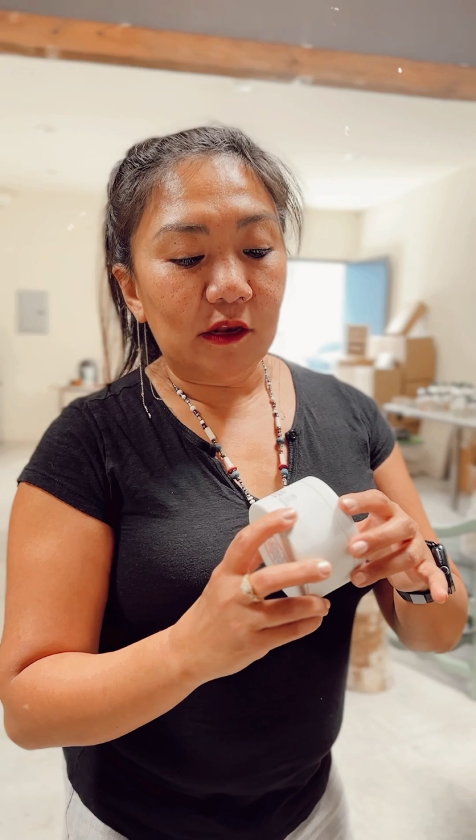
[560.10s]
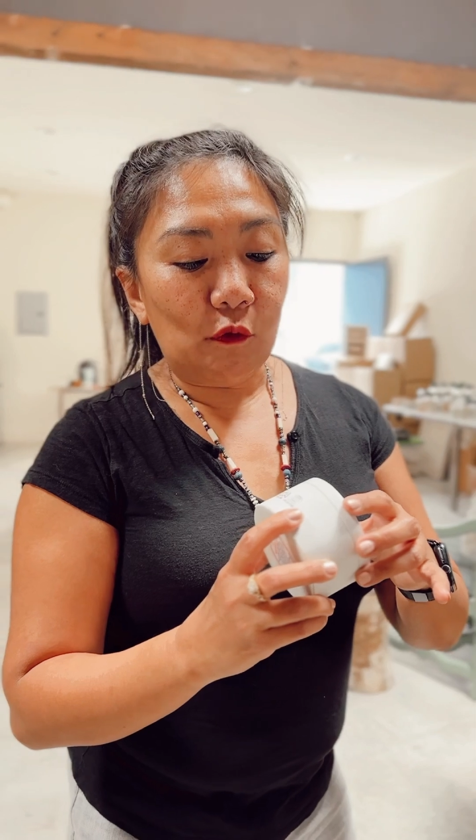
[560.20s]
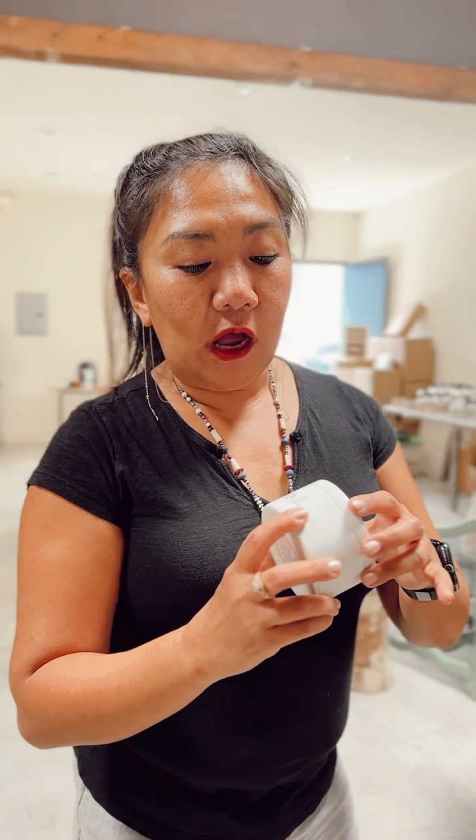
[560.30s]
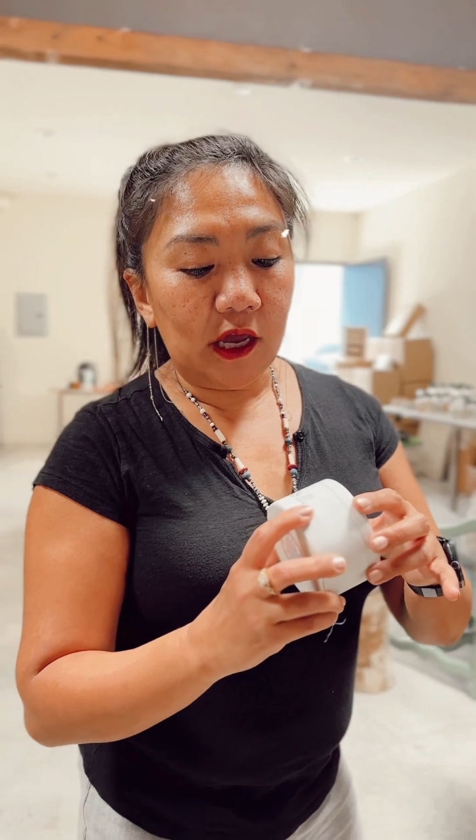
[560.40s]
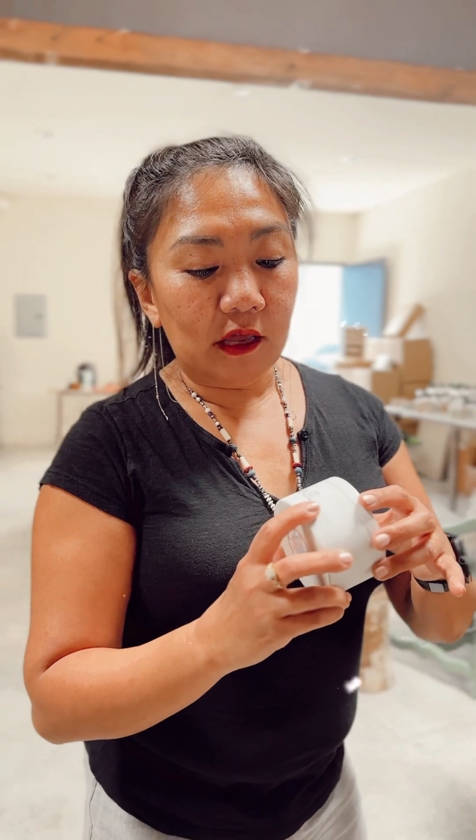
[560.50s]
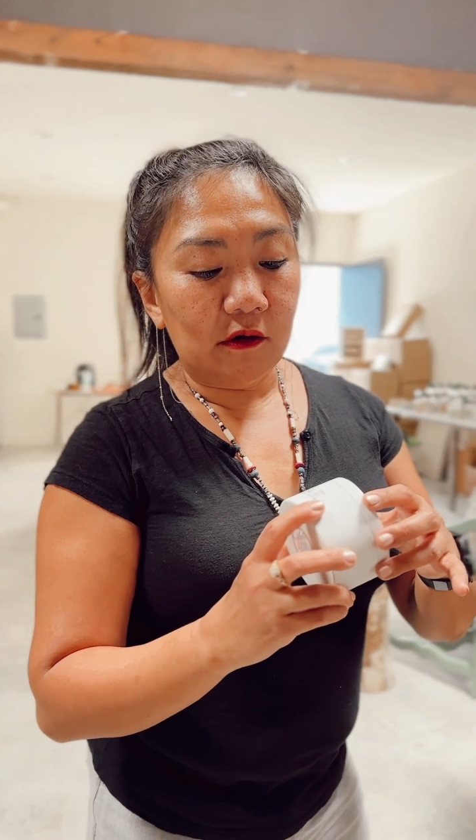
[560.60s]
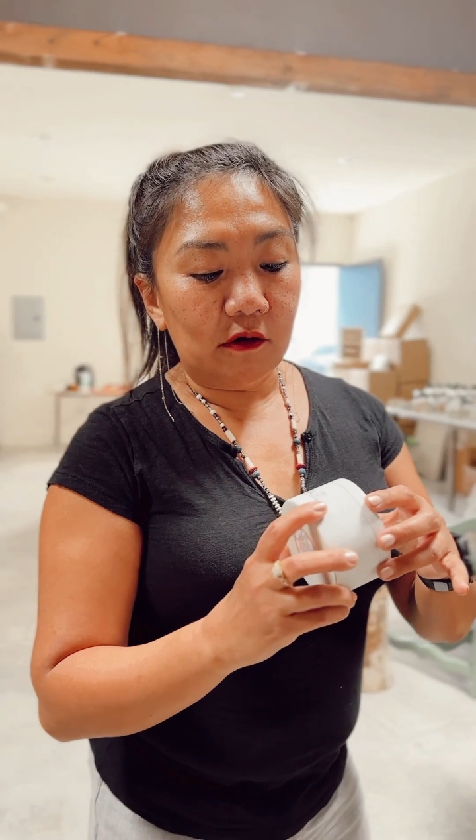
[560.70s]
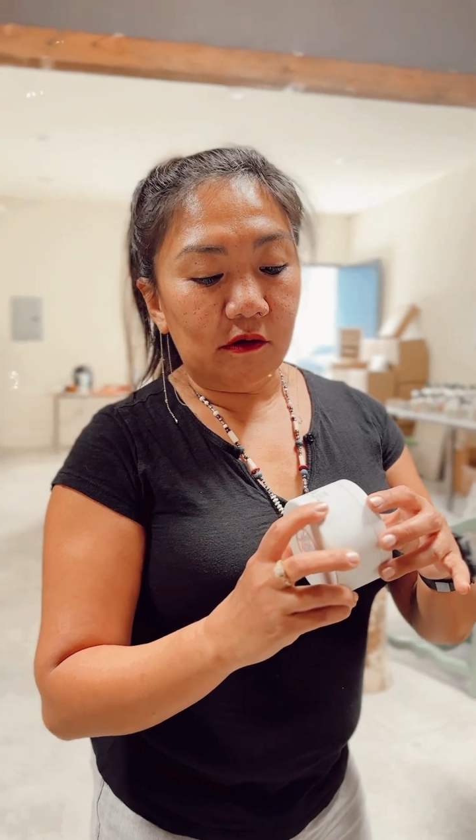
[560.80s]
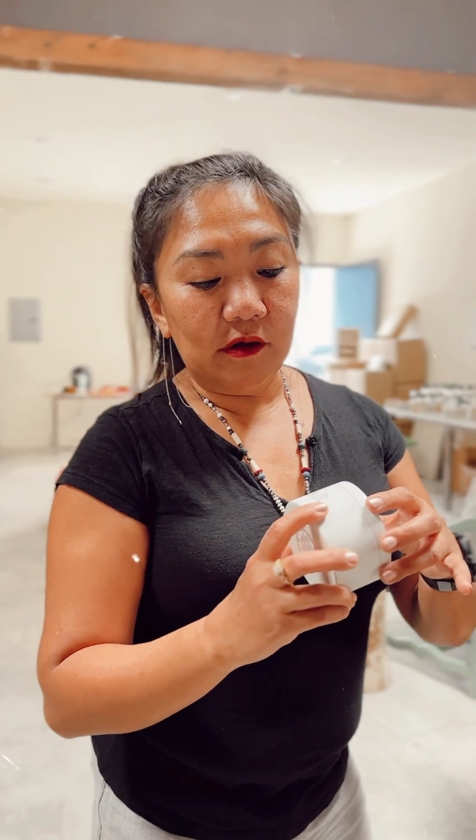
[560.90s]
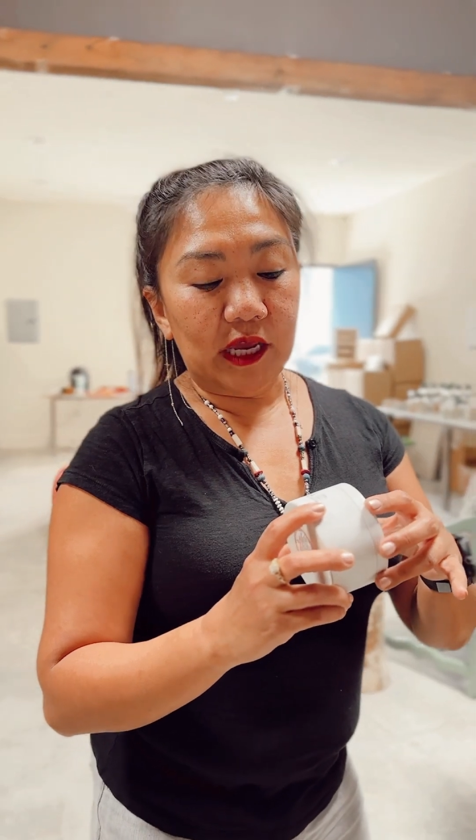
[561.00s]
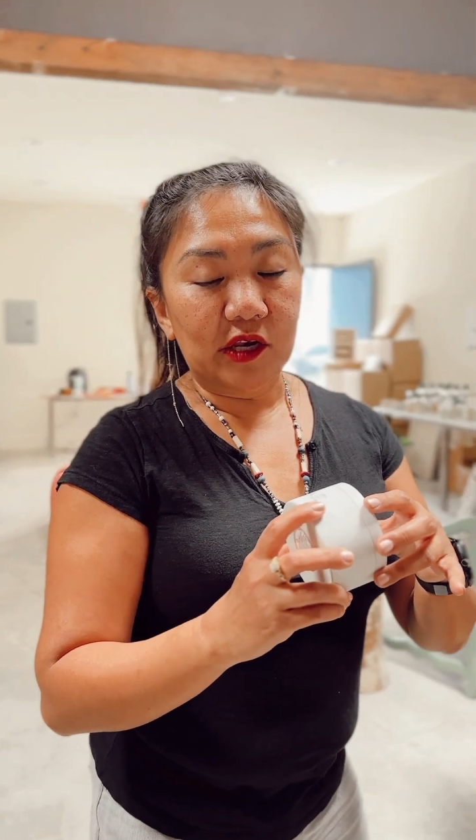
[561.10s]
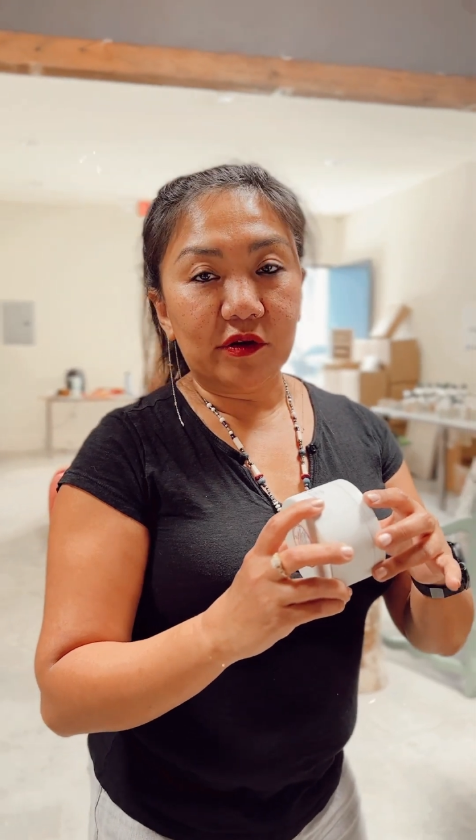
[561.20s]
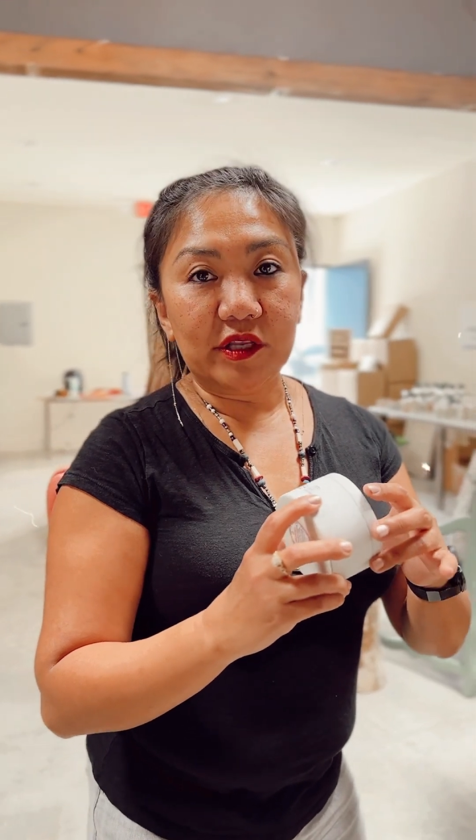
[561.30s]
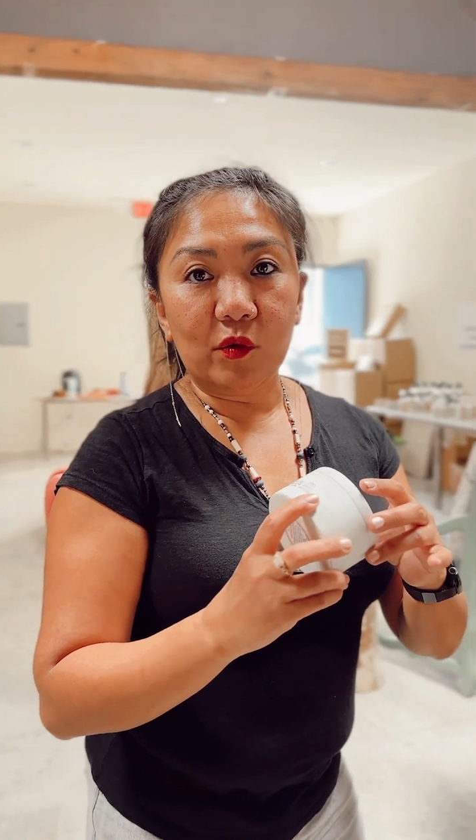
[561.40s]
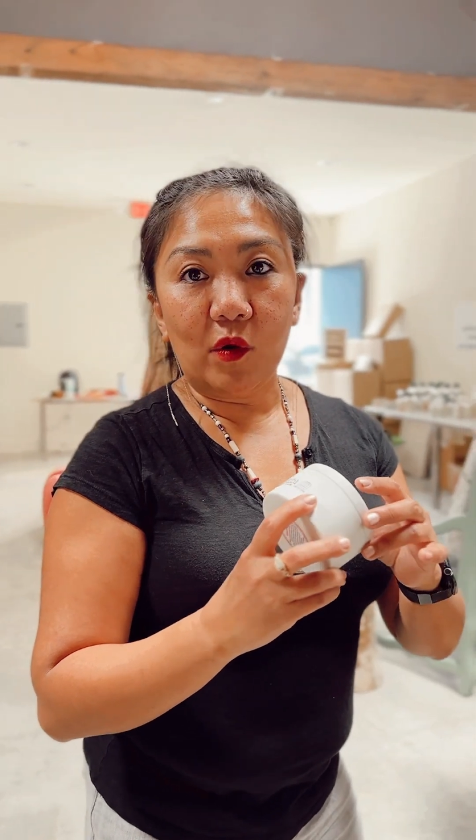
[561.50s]
Rock Your
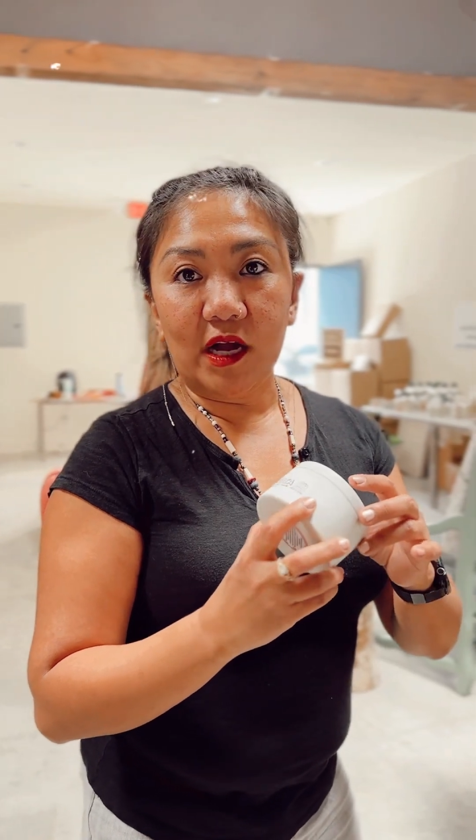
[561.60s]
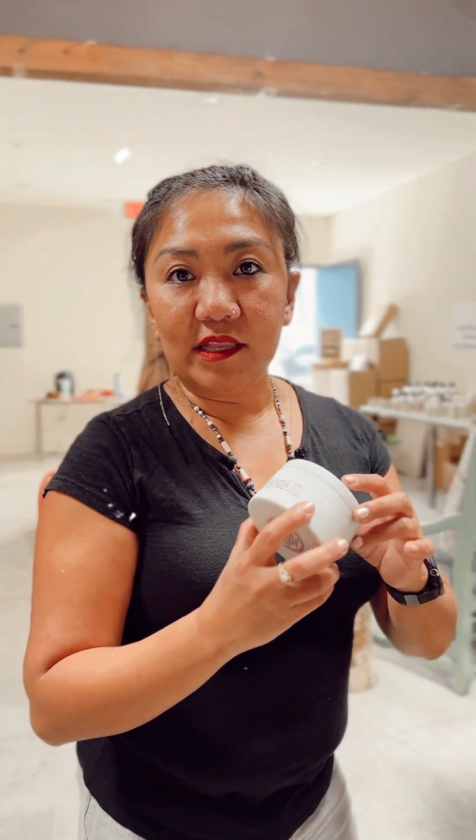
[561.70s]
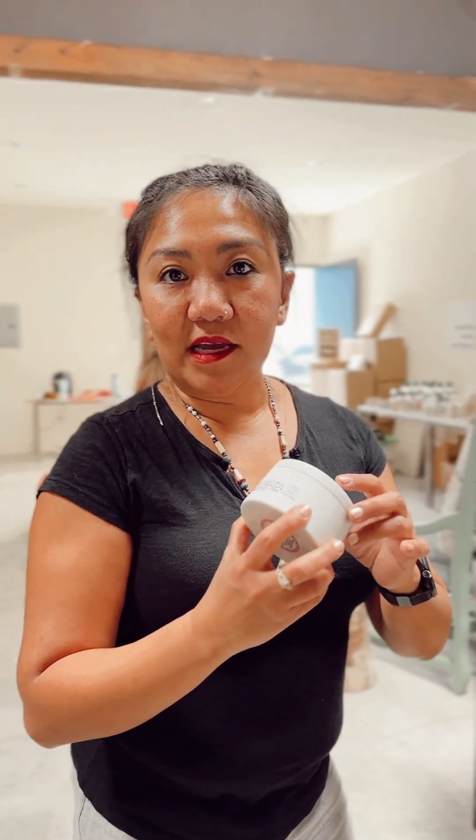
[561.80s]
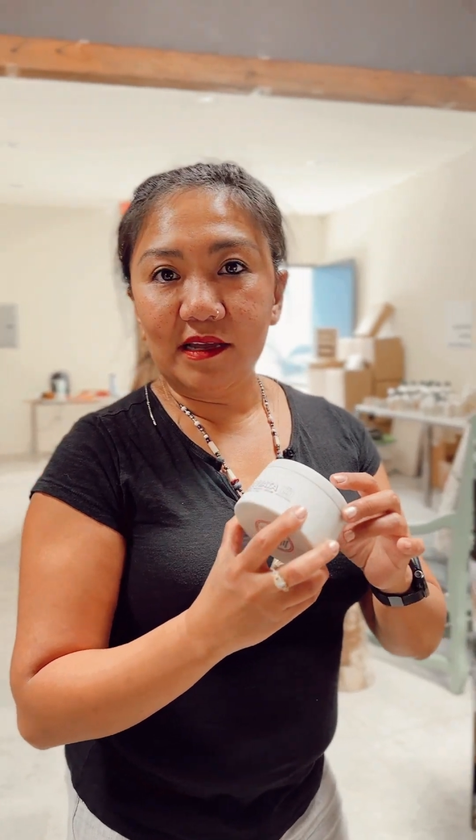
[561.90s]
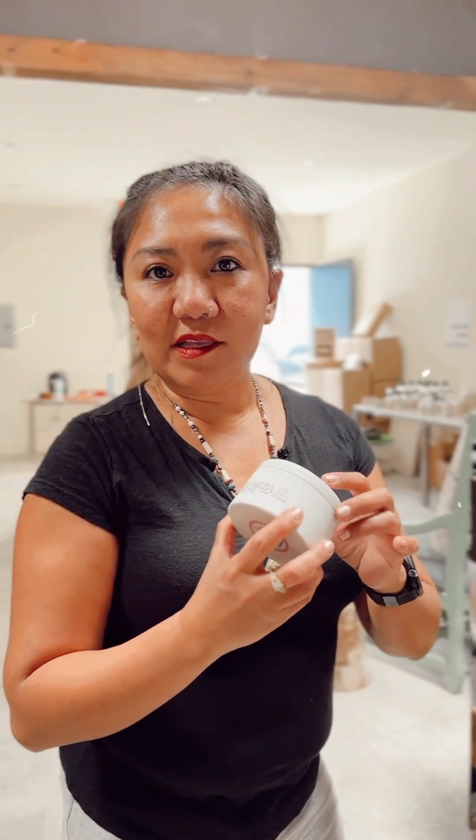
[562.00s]
Inner Diwata.